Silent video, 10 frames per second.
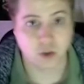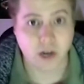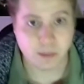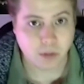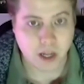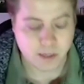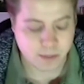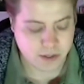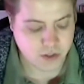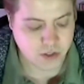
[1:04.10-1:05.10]
great
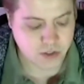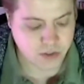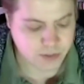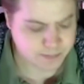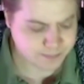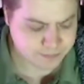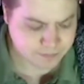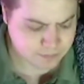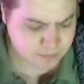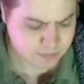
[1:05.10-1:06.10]
blockbusters.
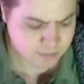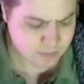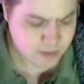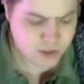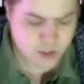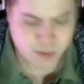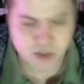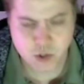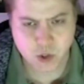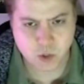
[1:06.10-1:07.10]
Jimmy
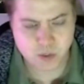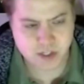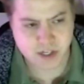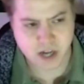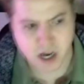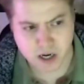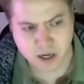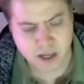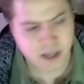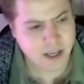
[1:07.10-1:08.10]
Stewart was
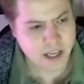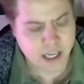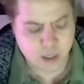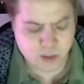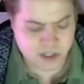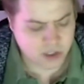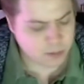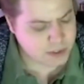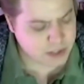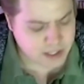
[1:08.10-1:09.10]
young. He was still
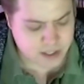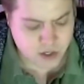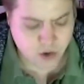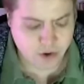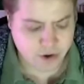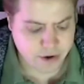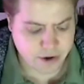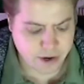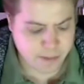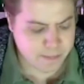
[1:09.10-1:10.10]
building his
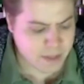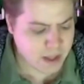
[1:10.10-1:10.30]
career up.